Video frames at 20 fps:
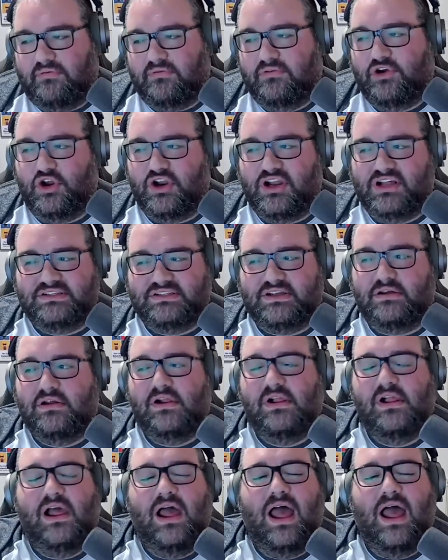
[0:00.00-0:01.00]
enough. Good answer.
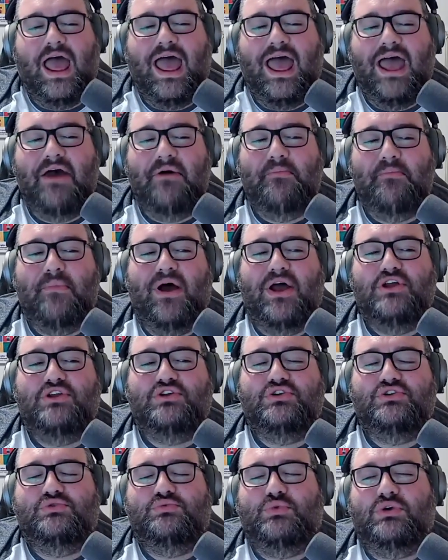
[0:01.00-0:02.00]
Want
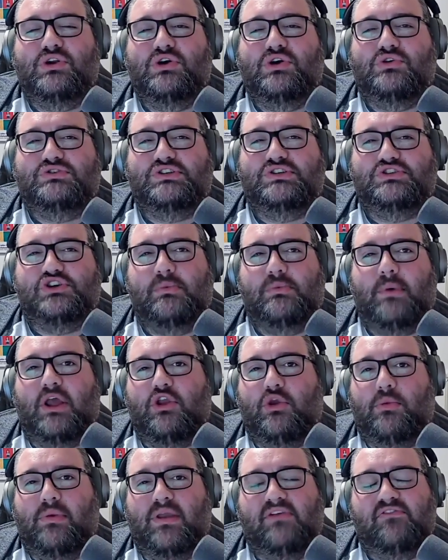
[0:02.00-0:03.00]
to also talk about
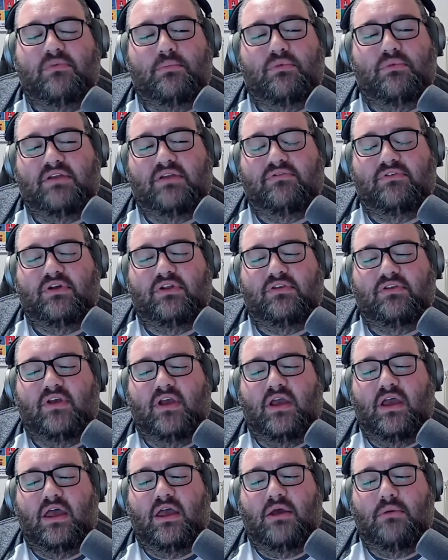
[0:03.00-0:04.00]
you being from Bradford.
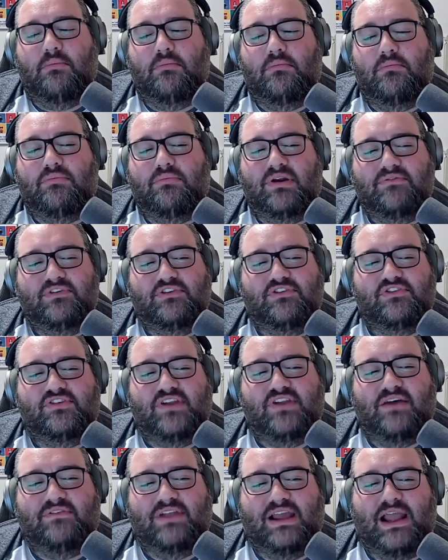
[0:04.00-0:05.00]
Bradford
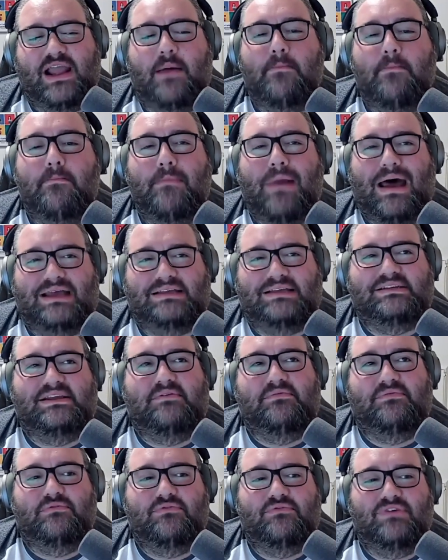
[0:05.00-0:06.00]
doesn't have like a
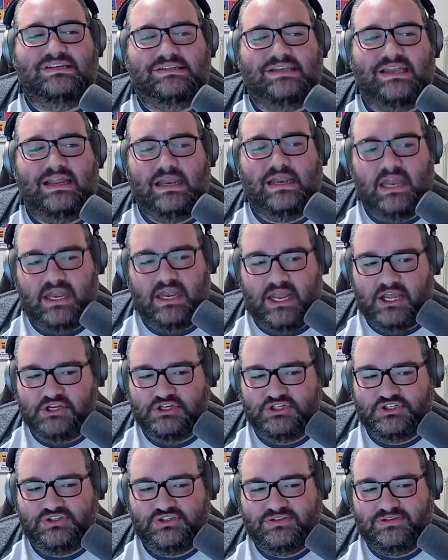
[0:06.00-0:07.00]
massive wrestling
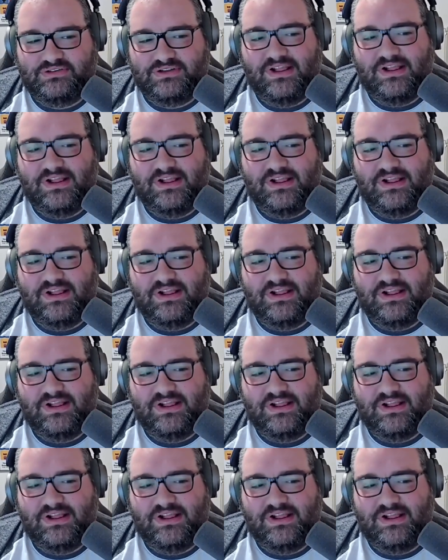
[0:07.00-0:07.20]
lineage.